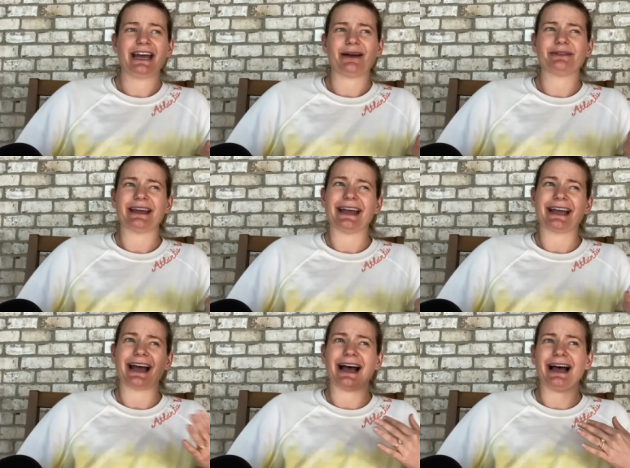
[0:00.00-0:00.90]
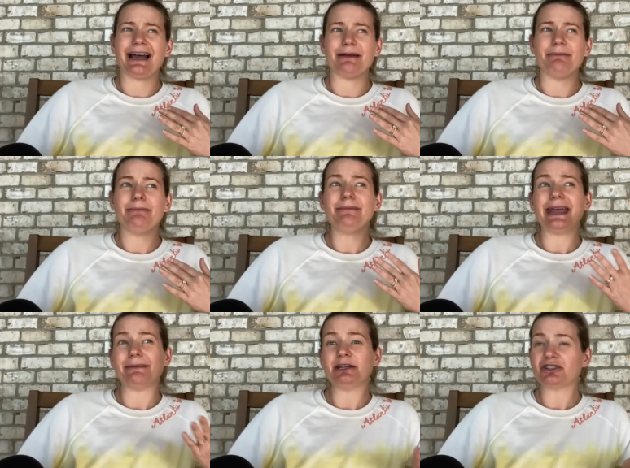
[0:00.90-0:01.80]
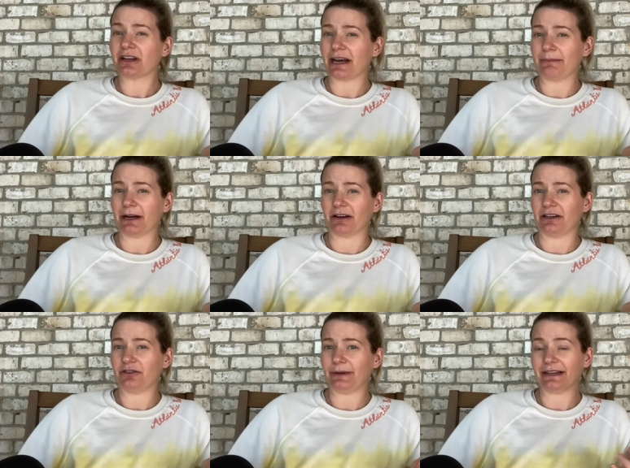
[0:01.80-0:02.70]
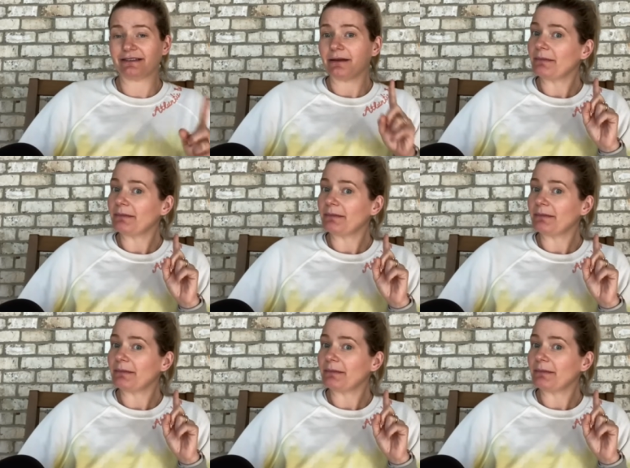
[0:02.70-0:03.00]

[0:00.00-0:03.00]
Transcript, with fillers: I was like, I maybe should get a period in two weeks.